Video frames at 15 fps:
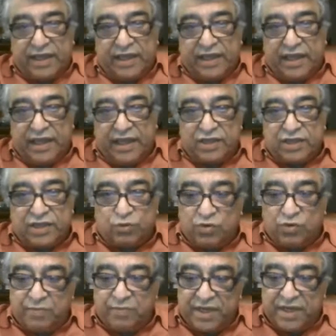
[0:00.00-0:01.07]
It is
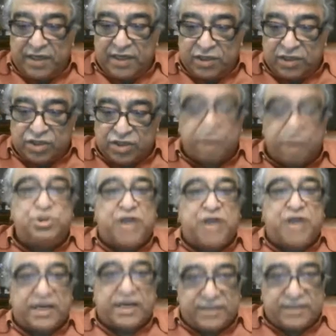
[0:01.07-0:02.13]
we're being
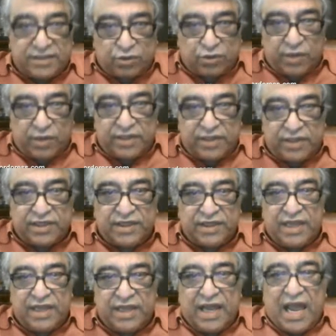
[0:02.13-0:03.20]
subjected to it,
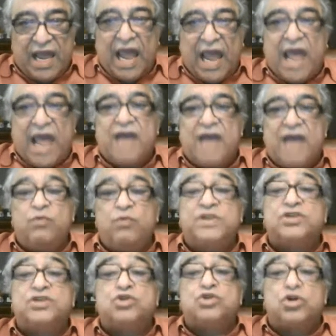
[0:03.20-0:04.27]
and we
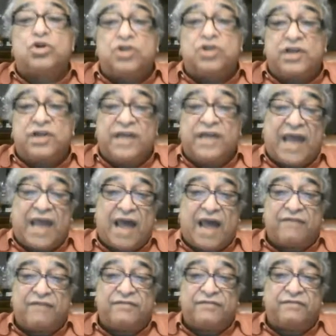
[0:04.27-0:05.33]
certainly
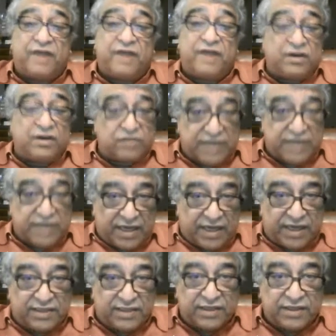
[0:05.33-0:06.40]
have the final say in
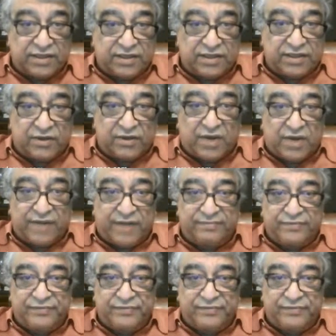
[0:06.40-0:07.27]
it. Okay.